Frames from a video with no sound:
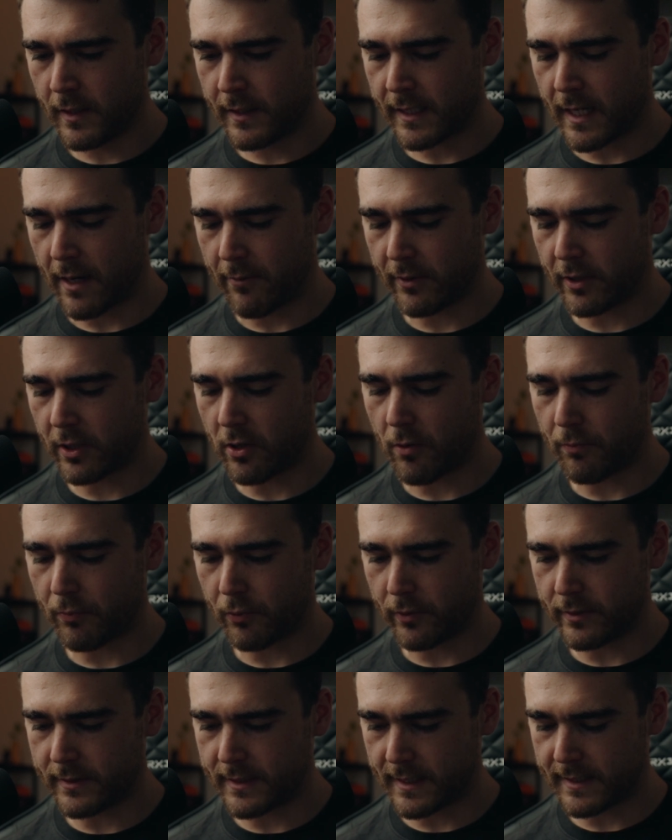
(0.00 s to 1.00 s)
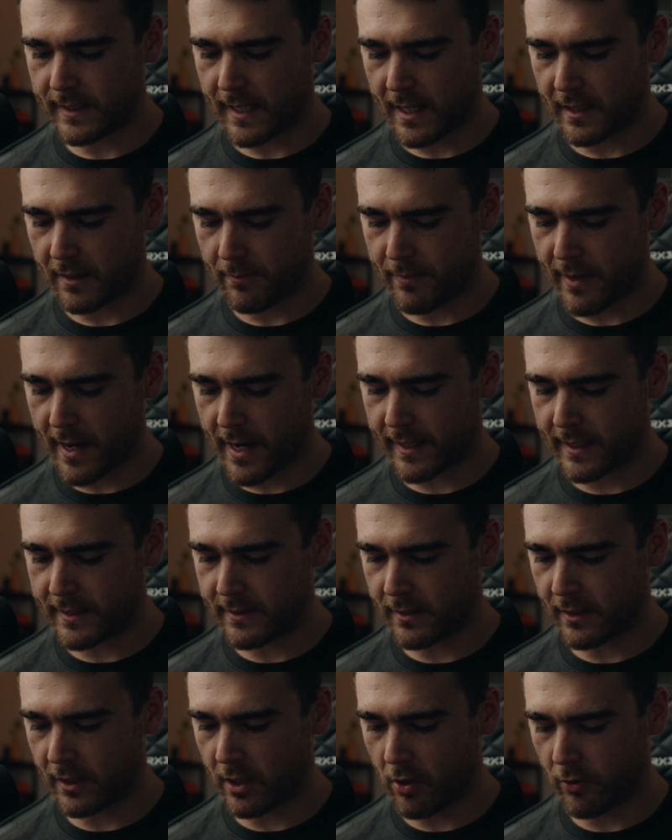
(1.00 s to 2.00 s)
Okay, we're going to go a princess out the back.
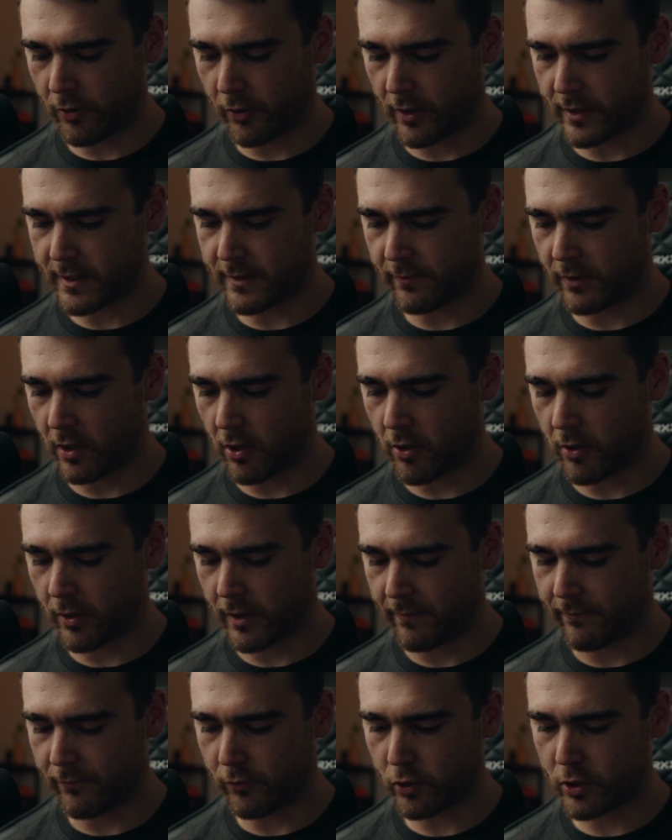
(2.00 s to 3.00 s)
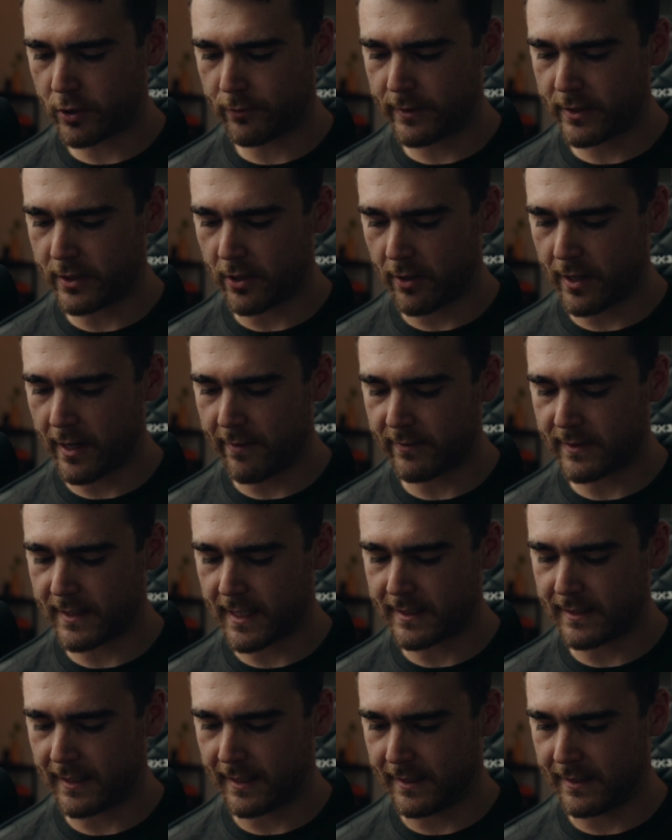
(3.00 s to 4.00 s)
He's going to go aggressive with a hog. Unfortunately, we don't have a
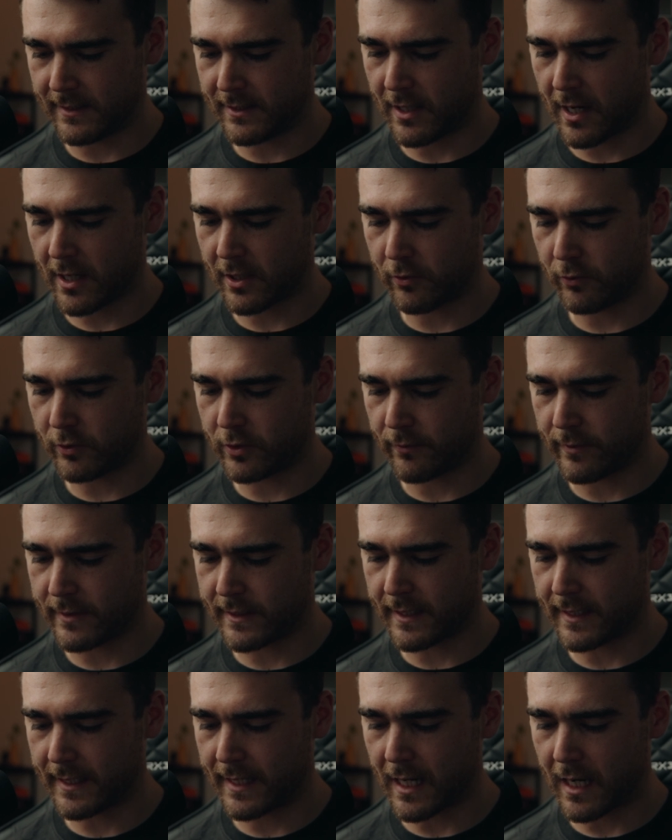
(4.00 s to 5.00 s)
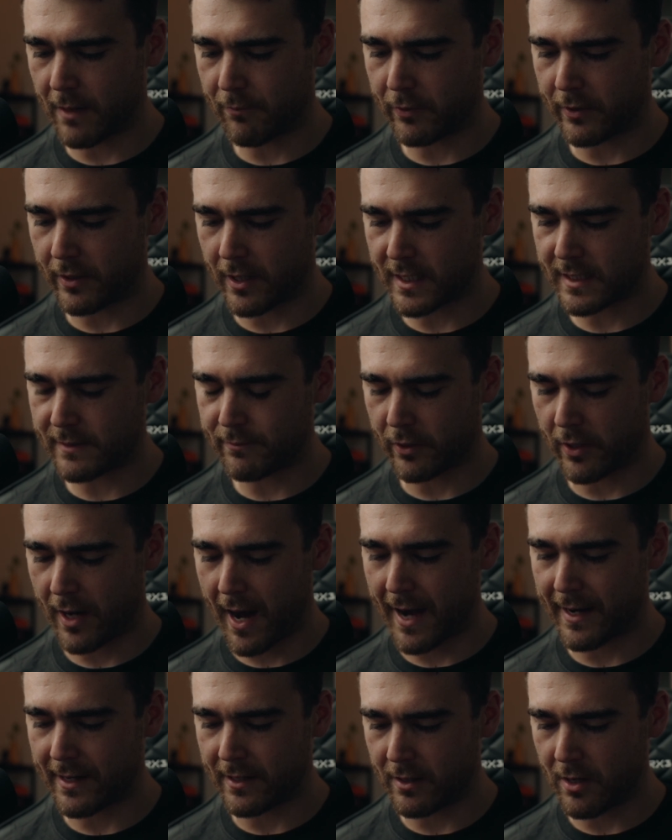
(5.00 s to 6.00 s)
Tesla in cycle, so we're just going to get up with an ice spirit
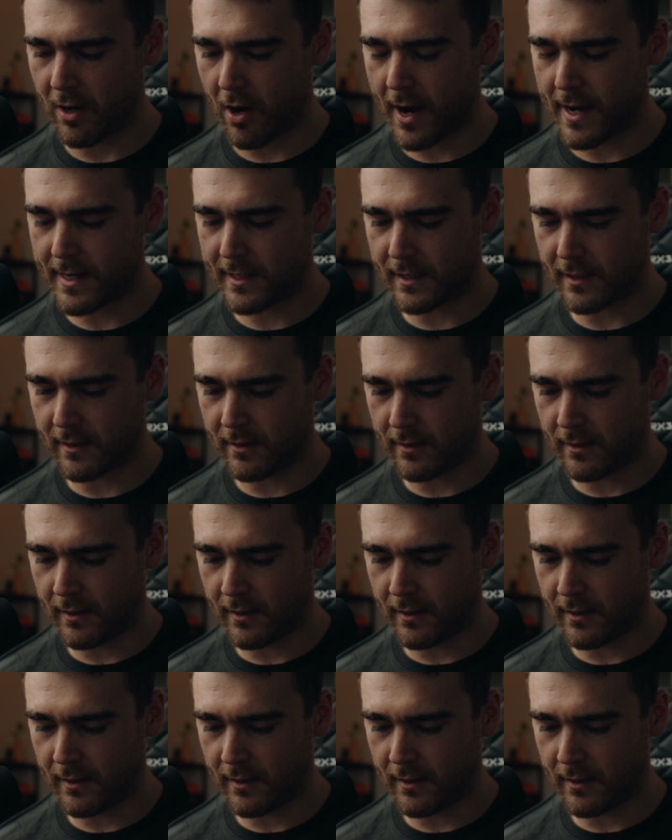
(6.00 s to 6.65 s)
and a knight.